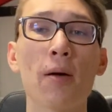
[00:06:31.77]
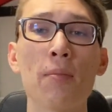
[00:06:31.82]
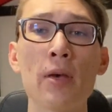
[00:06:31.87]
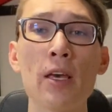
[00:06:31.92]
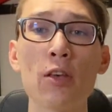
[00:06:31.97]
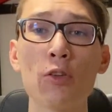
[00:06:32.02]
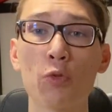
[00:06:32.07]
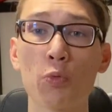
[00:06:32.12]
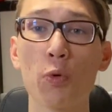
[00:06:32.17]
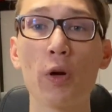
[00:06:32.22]

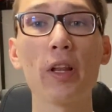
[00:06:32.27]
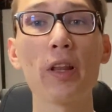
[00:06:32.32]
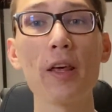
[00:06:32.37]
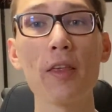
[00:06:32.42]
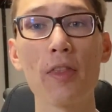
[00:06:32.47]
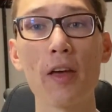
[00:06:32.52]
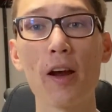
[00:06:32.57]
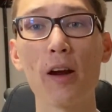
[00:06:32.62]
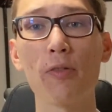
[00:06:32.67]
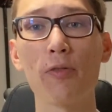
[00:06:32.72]
He's really
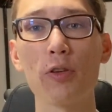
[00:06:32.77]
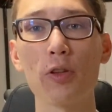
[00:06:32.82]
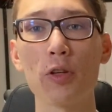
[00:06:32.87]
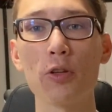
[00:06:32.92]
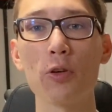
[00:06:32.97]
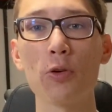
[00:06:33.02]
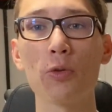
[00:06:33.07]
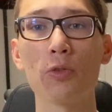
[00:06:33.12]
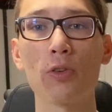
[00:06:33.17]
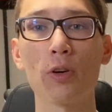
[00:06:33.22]
there for the
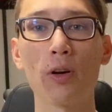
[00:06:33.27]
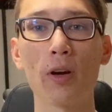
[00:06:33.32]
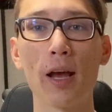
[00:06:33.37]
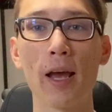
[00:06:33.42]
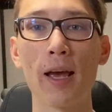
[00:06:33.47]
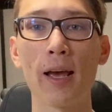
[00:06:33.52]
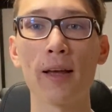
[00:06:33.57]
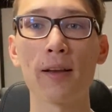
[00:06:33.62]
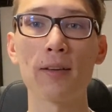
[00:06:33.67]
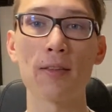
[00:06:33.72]
user,
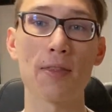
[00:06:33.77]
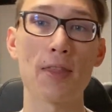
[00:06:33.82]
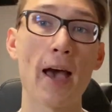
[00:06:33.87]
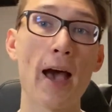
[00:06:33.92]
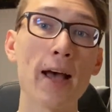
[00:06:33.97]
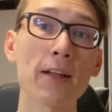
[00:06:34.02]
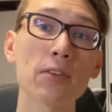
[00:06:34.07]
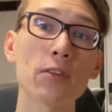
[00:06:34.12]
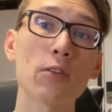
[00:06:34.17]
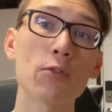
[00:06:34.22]
and
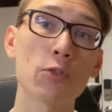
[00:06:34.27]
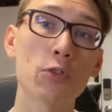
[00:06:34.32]
that